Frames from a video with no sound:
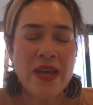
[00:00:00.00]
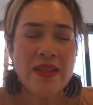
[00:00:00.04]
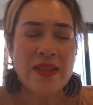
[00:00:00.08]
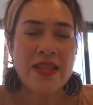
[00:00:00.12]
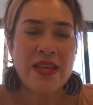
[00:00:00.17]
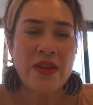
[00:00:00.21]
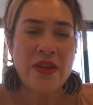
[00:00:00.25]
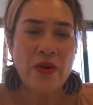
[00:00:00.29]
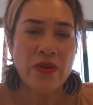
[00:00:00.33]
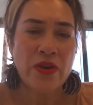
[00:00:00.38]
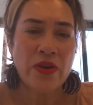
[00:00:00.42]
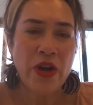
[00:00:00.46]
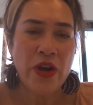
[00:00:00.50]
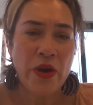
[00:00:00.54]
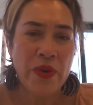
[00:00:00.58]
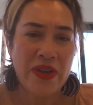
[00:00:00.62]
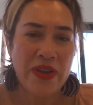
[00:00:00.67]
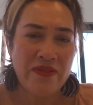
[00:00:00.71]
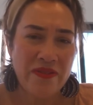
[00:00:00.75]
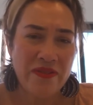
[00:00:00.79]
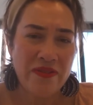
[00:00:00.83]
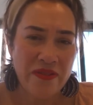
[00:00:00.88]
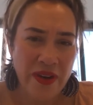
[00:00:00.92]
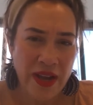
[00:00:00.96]
the
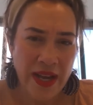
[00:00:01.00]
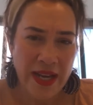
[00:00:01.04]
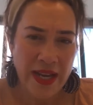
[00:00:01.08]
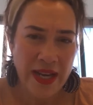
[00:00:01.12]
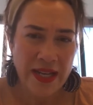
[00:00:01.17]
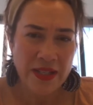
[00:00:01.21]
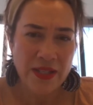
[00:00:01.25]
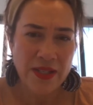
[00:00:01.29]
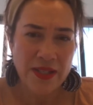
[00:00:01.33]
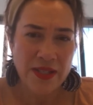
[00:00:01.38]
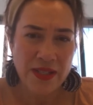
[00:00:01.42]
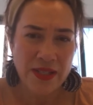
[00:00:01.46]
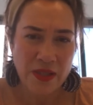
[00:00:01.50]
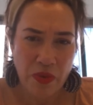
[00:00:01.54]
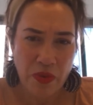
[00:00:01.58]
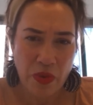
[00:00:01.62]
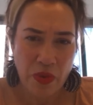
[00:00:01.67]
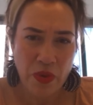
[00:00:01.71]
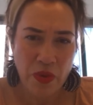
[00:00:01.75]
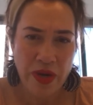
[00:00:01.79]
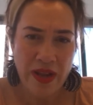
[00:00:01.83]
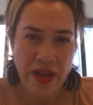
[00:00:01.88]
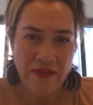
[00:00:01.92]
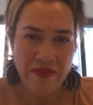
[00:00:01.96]
ongoing failure to
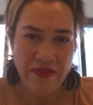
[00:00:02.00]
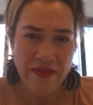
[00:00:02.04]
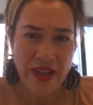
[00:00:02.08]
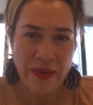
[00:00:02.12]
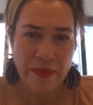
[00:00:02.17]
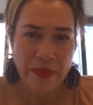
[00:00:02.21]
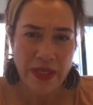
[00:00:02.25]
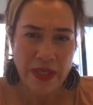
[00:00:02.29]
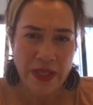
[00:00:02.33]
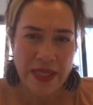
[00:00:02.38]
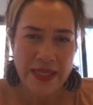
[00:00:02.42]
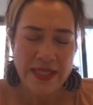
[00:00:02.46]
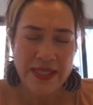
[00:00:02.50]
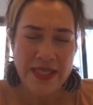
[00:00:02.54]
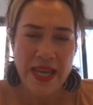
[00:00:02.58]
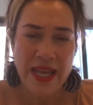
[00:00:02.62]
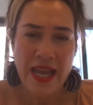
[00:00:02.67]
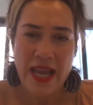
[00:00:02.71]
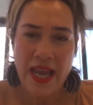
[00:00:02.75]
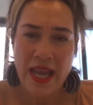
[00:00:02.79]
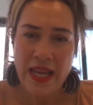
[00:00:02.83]
support our families